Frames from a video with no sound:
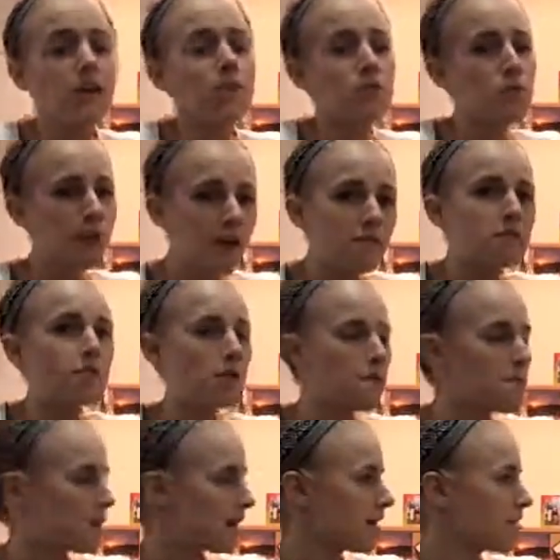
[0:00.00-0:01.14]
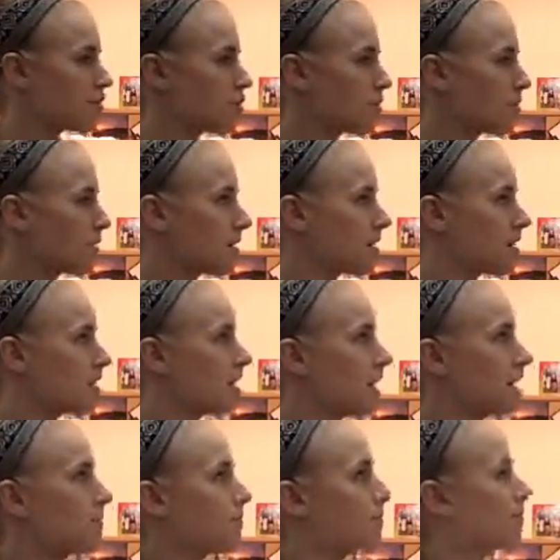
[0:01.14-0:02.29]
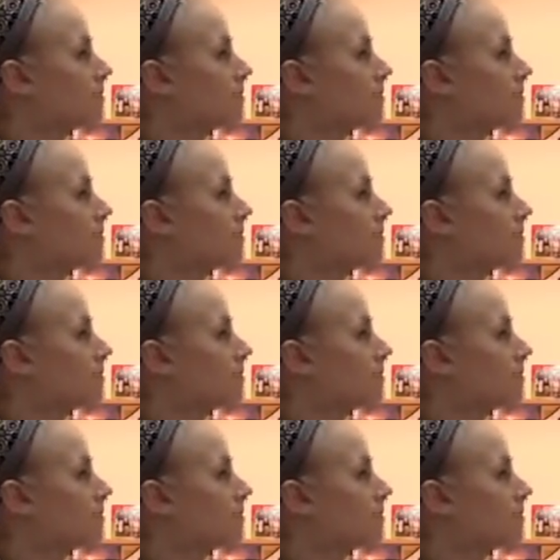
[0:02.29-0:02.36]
So we have to be patient with it.